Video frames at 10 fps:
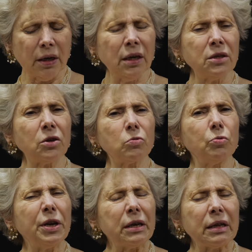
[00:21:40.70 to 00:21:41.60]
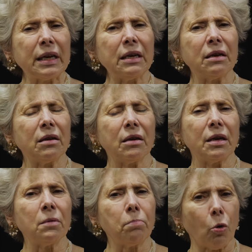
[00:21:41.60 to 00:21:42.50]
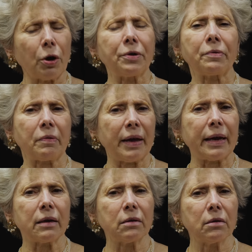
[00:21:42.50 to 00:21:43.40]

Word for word: is a really important thing.